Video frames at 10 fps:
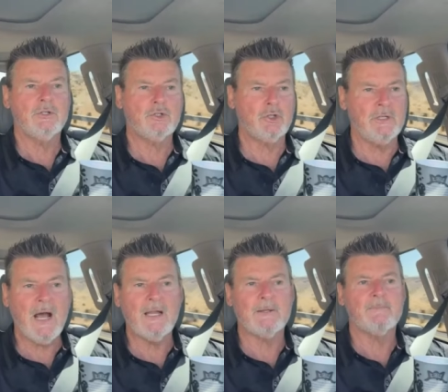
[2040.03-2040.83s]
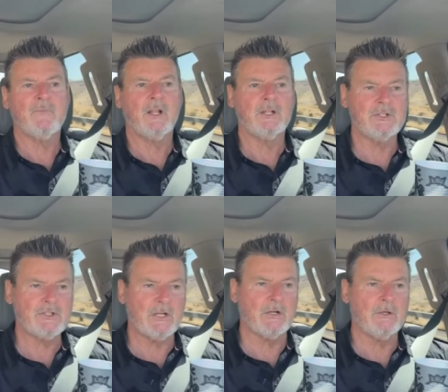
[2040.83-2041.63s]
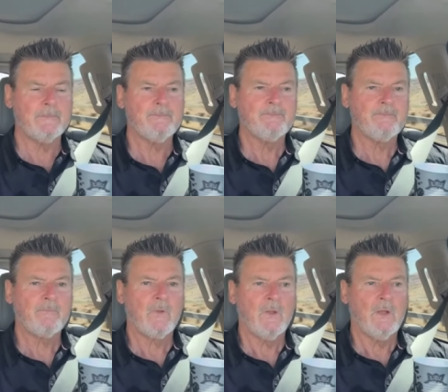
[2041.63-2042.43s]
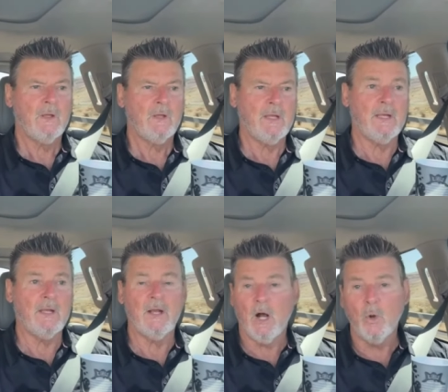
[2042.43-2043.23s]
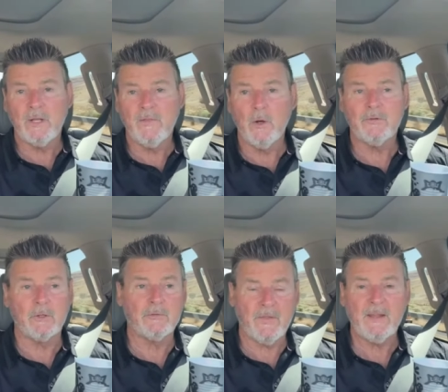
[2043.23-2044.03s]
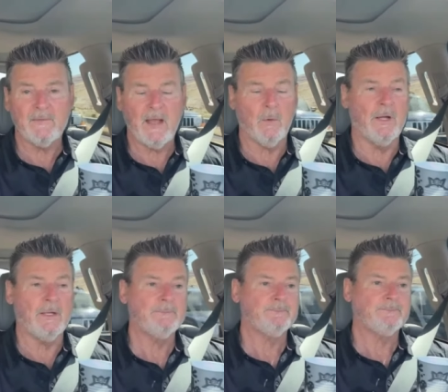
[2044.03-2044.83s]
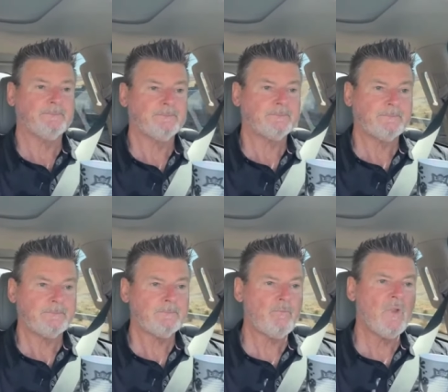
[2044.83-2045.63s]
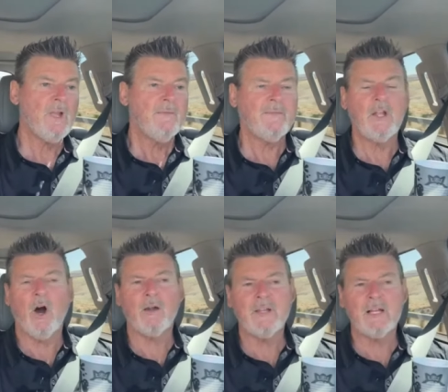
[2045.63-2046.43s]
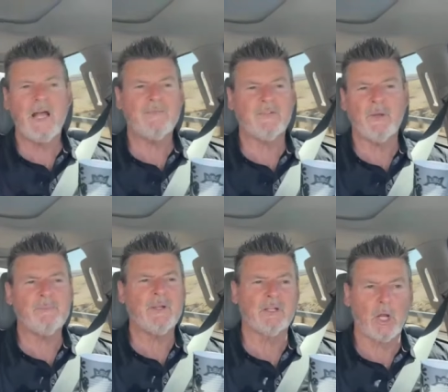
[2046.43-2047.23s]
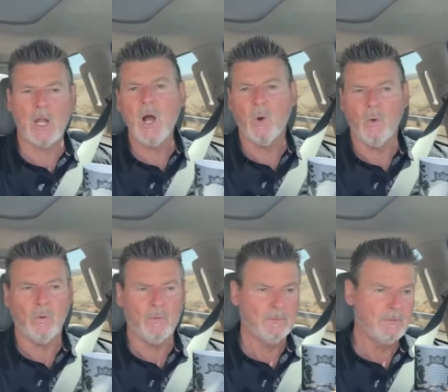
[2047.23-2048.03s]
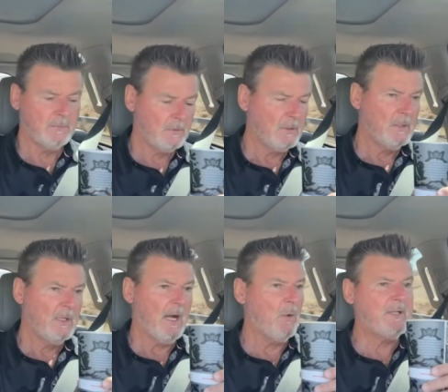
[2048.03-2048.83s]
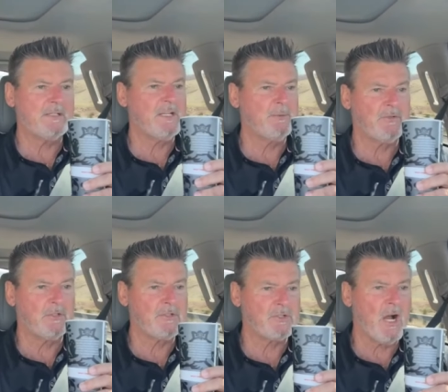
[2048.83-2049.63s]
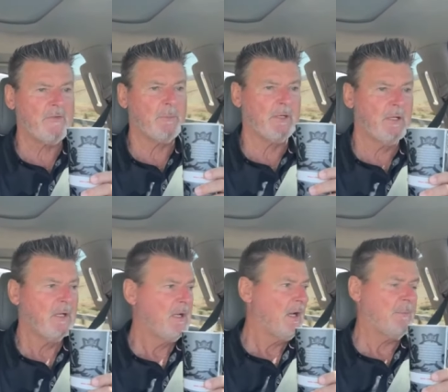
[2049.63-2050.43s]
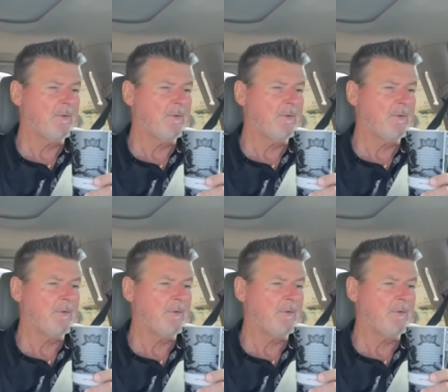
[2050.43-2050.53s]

should not consider only those that are thinking that way. That the R V life is something low. I want to take a sip of this delicious coffee, but I'm